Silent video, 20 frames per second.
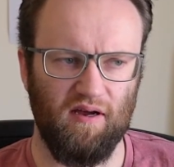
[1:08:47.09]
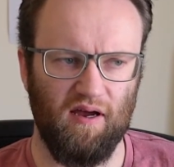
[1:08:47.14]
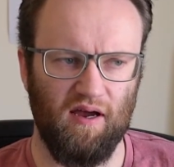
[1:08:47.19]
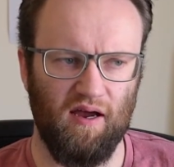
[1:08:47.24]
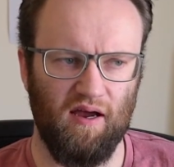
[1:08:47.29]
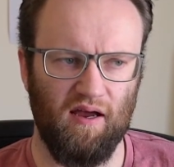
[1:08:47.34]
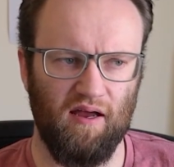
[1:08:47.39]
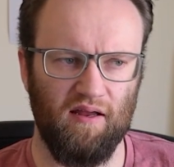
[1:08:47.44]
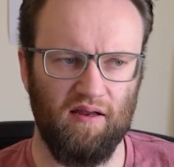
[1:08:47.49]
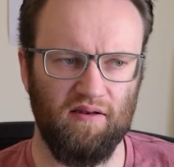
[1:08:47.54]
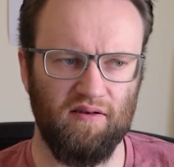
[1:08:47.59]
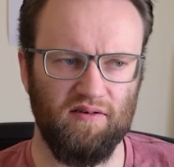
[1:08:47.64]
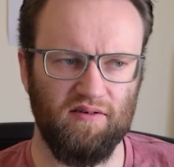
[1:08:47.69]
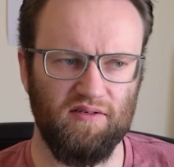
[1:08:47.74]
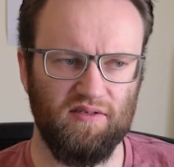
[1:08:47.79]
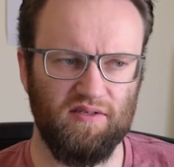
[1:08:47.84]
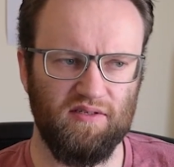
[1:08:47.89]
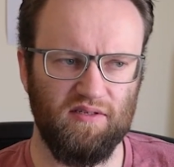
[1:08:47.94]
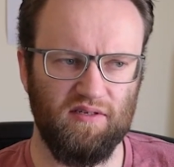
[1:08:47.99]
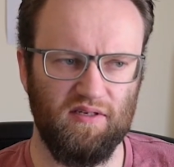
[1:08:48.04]

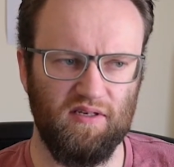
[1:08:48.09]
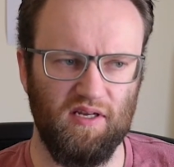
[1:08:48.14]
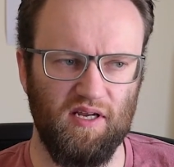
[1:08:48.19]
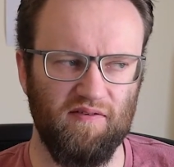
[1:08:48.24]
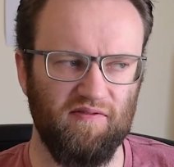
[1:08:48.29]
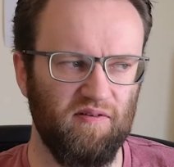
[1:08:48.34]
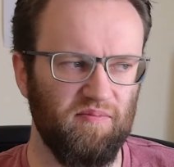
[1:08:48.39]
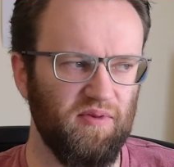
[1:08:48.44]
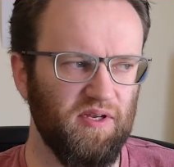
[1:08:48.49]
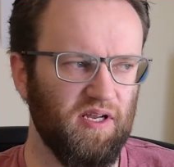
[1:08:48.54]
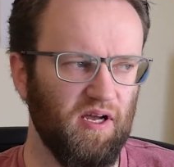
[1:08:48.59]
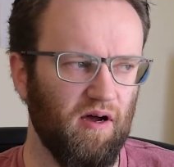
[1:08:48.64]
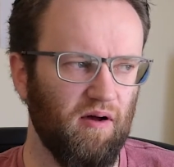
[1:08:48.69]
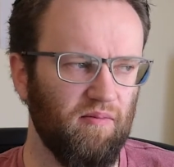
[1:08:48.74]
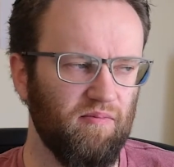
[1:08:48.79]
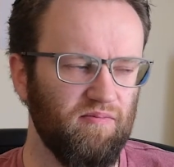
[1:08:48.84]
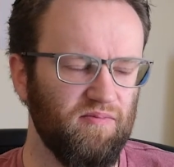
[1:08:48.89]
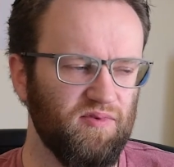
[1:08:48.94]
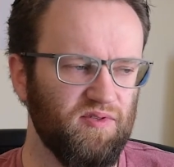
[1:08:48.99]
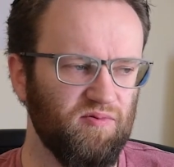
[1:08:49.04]
and if it
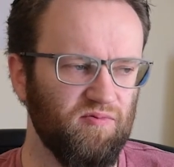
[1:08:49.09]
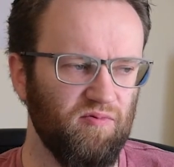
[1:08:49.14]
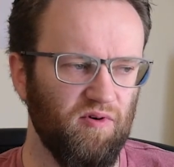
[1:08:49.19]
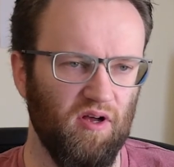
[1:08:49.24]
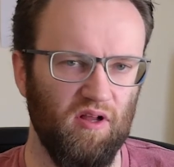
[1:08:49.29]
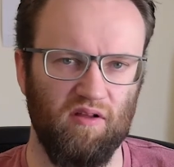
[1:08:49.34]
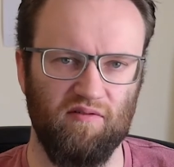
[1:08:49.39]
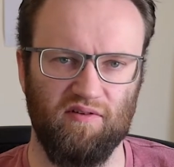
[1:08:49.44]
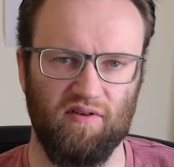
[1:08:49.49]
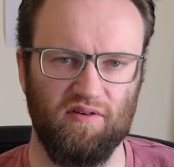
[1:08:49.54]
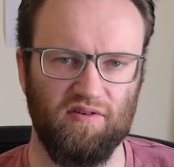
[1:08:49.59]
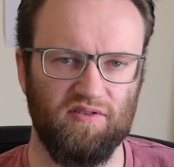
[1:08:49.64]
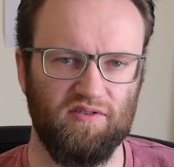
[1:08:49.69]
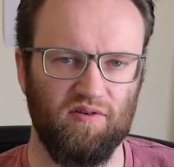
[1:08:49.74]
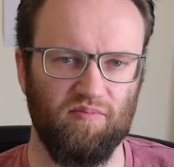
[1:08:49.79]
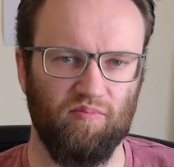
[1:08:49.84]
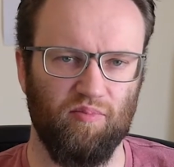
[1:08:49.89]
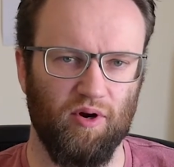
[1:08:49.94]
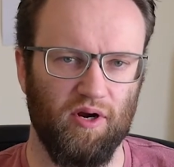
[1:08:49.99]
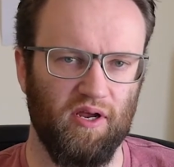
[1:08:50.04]
becomes relevant,
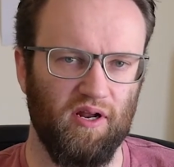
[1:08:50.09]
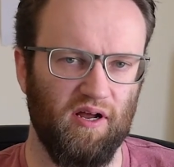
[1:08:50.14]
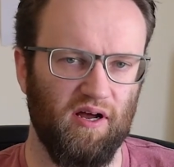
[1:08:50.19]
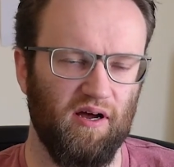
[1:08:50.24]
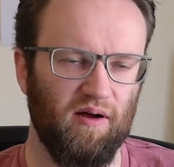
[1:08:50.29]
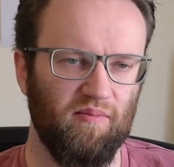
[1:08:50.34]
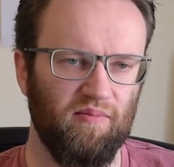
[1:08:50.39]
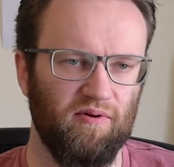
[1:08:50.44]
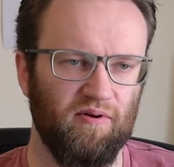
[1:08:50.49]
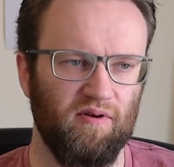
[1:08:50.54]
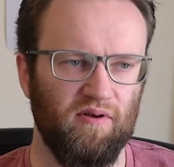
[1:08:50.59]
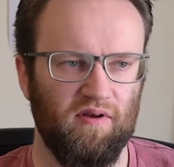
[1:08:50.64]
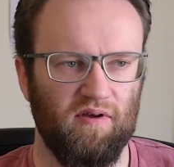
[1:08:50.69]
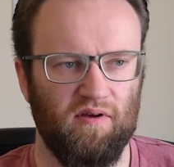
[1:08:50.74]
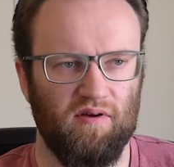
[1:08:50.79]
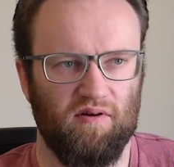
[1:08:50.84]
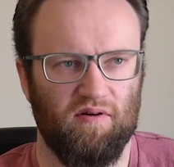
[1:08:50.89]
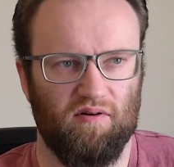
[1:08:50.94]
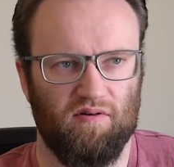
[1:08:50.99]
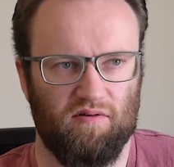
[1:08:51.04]
to bring it up
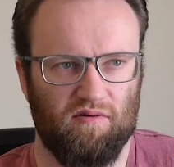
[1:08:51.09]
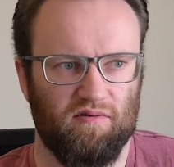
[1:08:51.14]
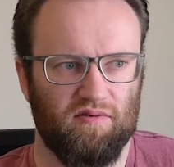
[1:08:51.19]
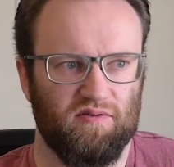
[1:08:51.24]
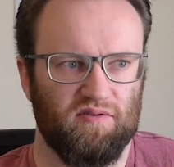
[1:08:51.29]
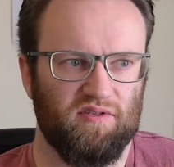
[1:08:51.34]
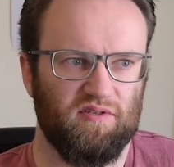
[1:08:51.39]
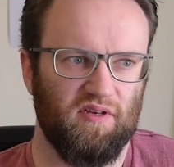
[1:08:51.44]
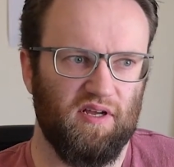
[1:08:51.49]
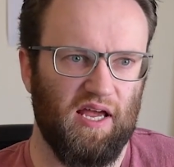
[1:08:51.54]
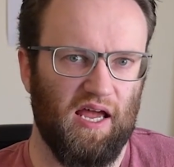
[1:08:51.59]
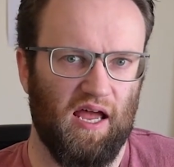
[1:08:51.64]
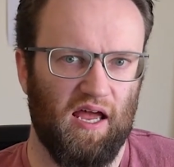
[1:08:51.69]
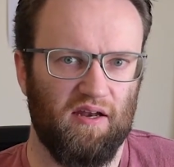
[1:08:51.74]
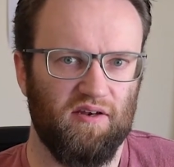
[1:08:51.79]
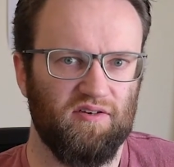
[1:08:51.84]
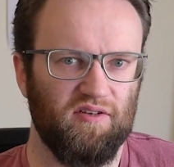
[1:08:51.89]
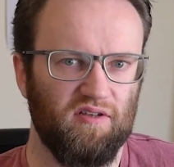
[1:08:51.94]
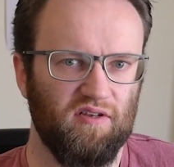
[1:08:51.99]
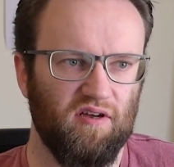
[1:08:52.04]
or to
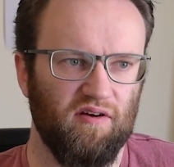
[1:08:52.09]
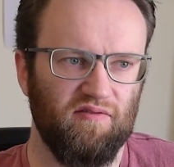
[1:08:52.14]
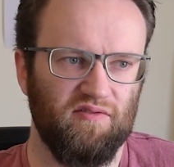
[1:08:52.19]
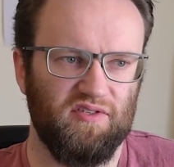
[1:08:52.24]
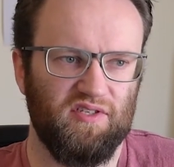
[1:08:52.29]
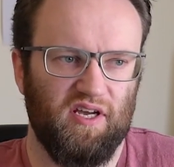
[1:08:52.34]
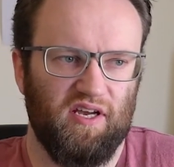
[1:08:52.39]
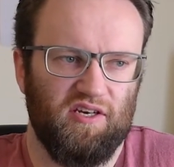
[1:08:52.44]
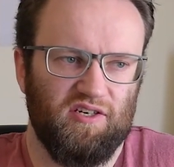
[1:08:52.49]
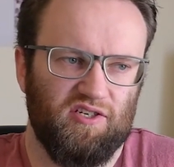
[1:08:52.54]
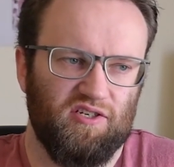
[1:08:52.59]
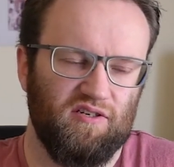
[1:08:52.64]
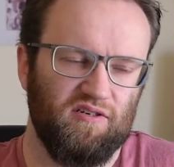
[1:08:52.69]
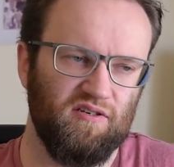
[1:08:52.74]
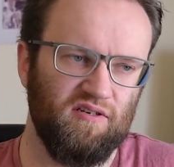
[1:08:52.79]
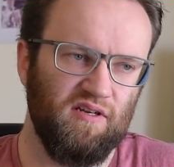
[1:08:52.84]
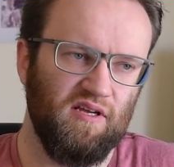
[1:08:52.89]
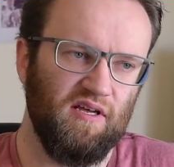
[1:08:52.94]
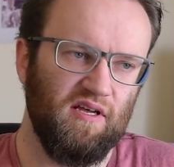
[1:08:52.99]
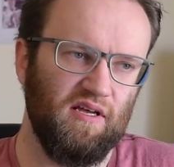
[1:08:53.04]
add to the
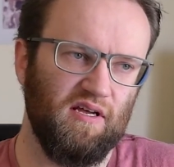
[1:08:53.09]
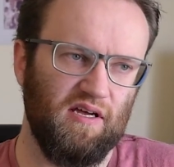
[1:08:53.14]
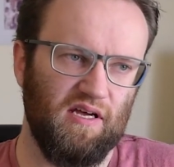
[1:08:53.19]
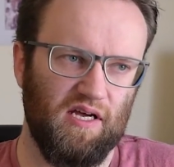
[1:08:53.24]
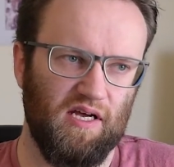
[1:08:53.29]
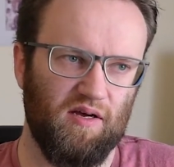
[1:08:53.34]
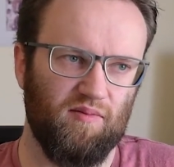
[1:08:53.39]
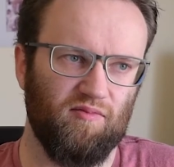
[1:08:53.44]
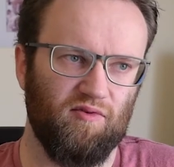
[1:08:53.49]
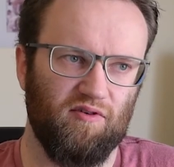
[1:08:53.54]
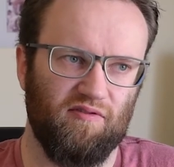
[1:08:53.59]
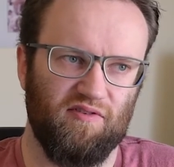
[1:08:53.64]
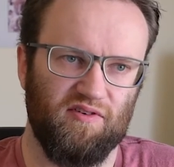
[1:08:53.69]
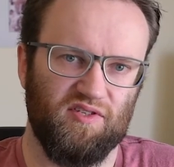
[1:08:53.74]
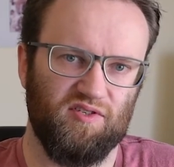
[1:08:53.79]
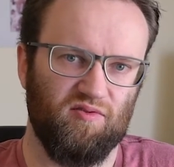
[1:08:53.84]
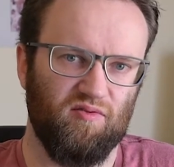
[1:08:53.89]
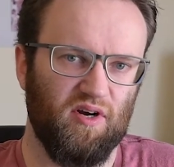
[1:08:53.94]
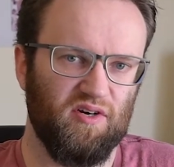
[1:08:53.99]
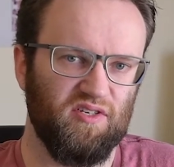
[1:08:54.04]
conversation, or if it's
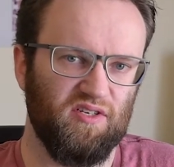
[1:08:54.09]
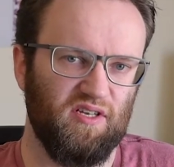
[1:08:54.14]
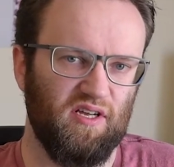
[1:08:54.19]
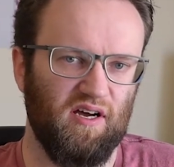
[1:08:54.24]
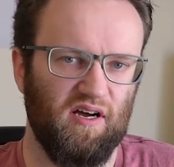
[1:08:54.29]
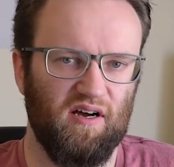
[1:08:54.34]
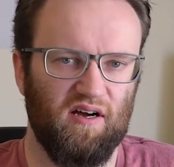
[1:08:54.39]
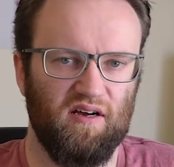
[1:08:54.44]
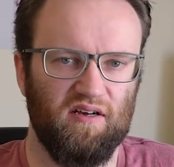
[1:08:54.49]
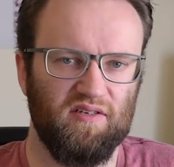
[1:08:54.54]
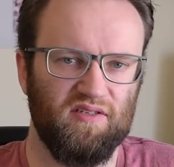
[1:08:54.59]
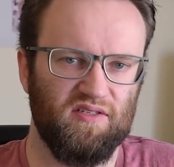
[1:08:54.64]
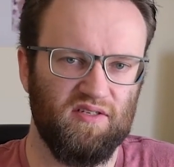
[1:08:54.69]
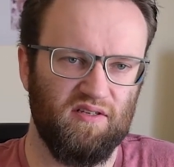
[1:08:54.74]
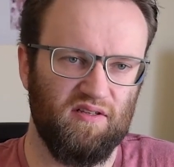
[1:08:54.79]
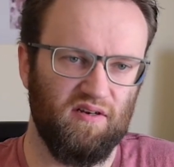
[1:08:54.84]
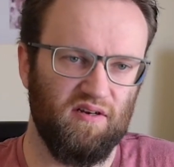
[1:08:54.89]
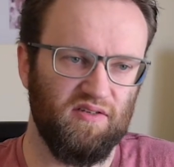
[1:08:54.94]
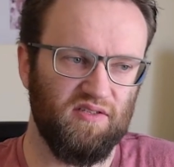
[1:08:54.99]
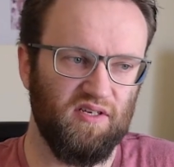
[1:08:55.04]
directly asked,
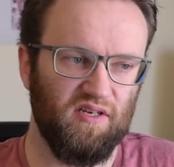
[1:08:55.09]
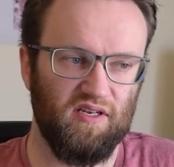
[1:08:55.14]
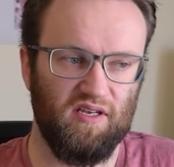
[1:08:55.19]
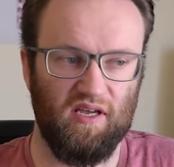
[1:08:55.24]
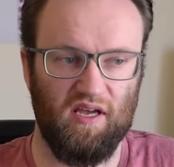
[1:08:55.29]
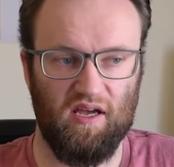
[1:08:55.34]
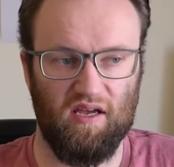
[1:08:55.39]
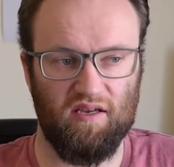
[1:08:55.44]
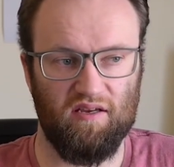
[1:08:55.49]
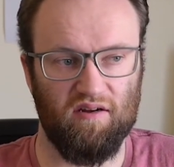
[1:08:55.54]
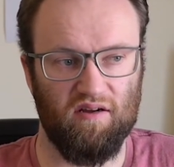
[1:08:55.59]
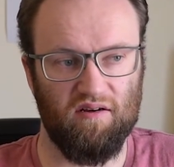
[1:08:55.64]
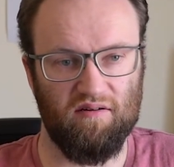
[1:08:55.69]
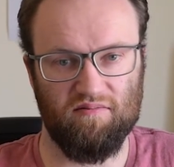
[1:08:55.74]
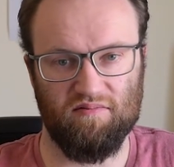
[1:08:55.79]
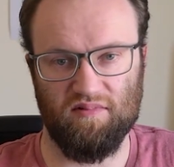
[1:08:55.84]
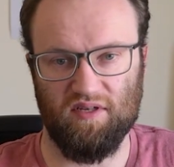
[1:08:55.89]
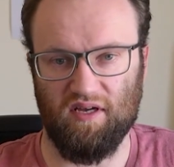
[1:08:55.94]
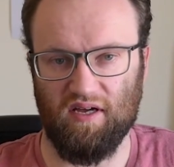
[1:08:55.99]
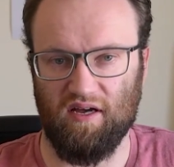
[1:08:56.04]
then it's like, yeah, you
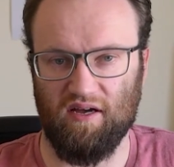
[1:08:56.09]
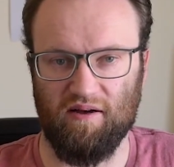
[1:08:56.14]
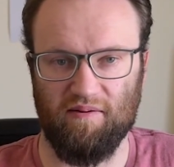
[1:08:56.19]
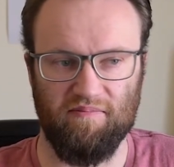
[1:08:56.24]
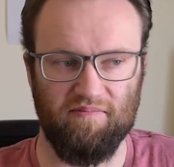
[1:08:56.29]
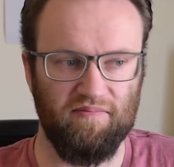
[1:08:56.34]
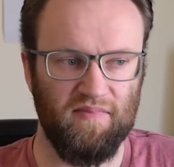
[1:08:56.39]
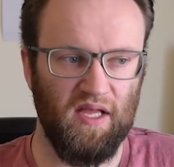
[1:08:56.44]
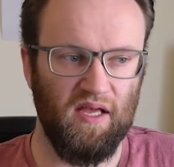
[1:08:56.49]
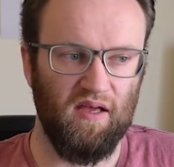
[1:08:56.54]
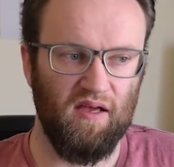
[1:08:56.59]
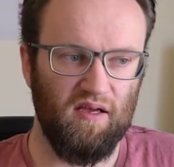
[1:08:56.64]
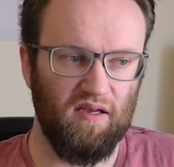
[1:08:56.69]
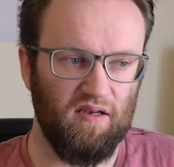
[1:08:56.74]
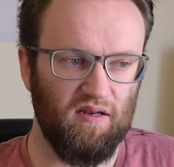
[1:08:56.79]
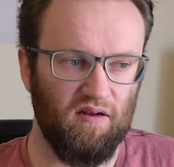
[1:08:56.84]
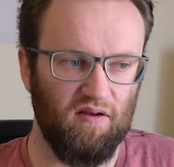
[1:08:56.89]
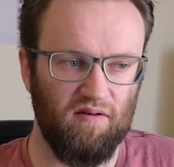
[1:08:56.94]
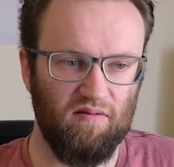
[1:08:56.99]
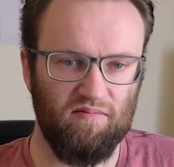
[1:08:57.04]

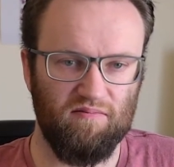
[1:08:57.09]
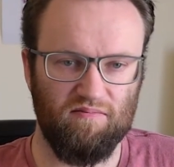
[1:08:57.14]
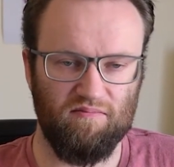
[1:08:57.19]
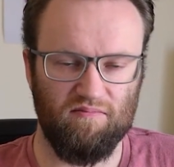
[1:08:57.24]
know,